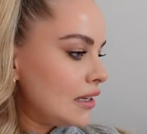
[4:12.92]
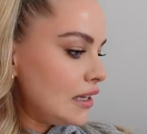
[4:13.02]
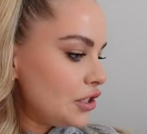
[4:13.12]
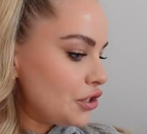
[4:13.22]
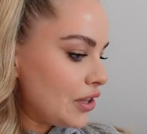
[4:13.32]

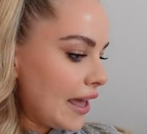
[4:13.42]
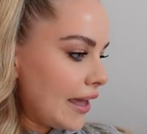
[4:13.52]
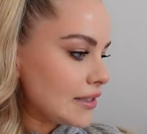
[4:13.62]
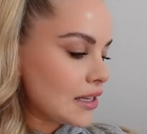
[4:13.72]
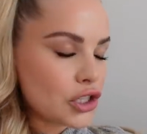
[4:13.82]
Need to
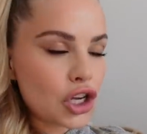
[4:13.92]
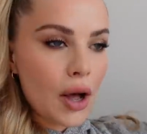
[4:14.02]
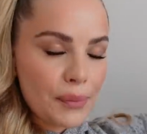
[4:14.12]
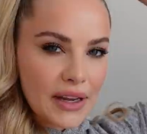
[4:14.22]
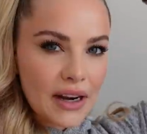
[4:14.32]
get a
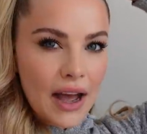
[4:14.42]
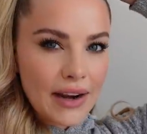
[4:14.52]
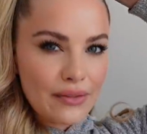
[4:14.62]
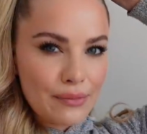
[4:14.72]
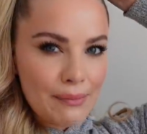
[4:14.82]
top that
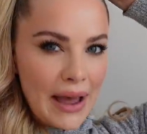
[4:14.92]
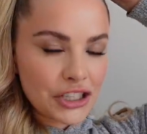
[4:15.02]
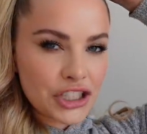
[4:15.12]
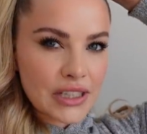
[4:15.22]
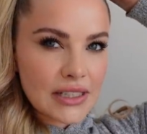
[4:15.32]
kind of
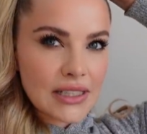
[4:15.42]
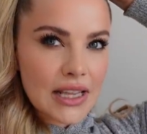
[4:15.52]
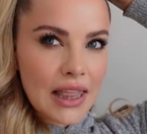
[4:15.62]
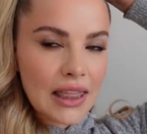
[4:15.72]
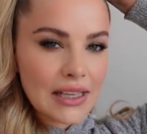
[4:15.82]
matches
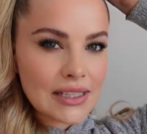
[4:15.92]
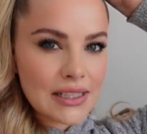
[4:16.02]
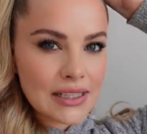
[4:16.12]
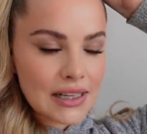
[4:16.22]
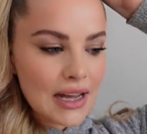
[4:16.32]

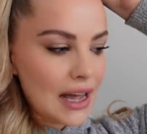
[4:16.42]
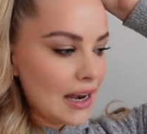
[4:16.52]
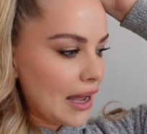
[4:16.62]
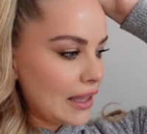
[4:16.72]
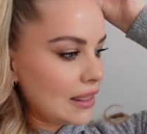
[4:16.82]
this
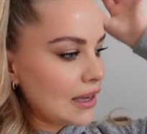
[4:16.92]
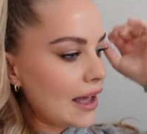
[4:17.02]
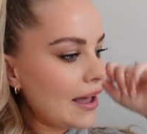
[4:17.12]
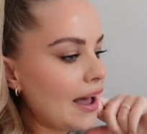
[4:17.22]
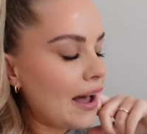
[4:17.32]
color. I think
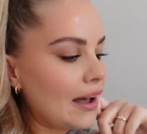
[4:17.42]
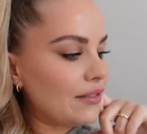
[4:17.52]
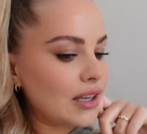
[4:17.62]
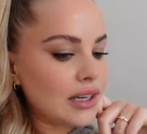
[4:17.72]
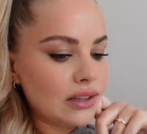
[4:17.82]
I
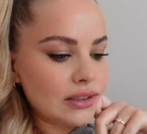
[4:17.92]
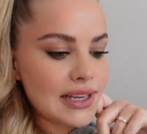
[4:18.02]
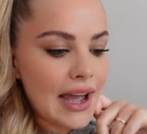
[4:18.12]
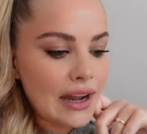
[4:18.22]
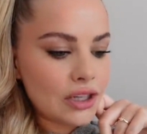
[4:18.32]
have a little
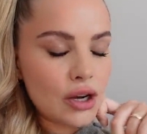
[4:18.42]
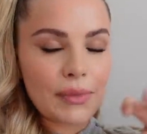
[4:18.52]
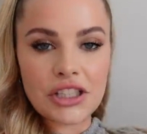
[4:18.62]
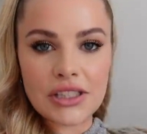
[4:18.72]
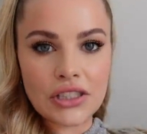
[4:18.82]
tank top.
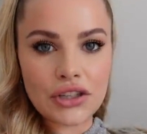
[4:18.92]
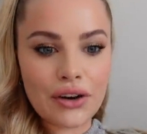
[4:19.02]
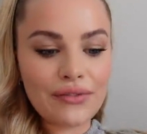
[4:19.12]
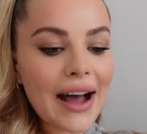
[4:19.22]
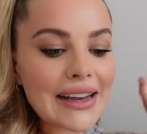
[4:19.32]
I just need to
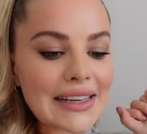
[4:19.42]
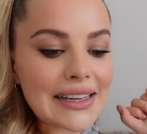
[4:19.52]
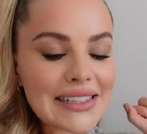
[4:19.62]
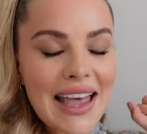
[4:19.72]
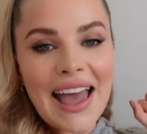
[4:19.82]
go find
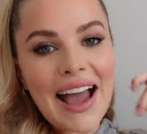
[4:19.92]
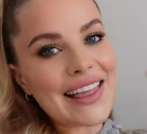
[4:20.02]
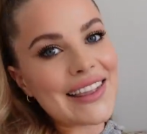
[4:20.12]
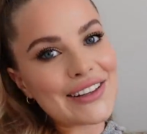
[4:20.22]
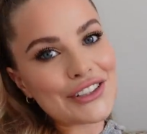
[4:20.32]
it,
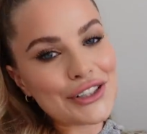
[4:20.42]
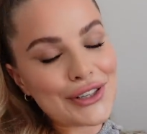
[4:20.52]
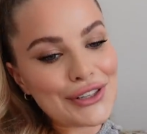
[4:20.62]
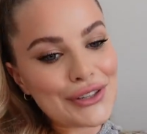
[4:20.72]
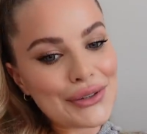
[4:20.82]
and then I'll show
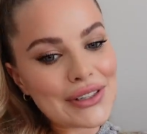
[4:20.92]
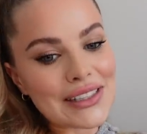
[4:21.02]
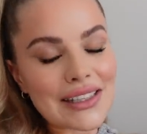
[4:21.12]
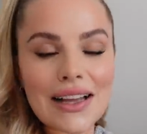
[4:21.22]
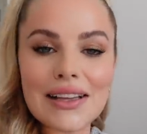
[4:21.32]
you
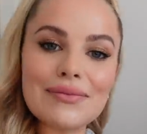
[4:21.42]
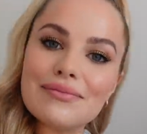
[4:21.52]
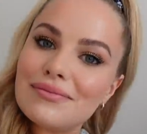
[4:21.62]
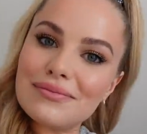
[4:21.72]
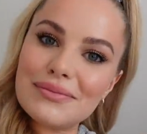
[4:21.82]

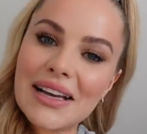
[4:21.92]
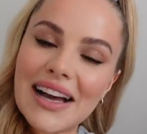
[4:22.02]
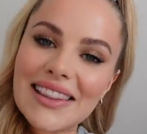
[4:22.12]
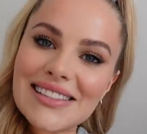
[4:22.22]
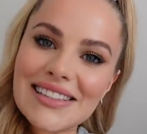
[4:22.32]
some
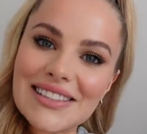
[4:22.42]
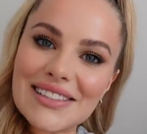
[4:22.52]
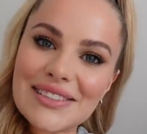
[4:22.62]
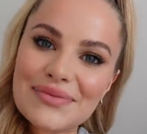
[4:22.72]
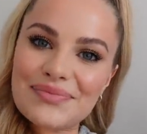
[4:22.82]
behind the scenes.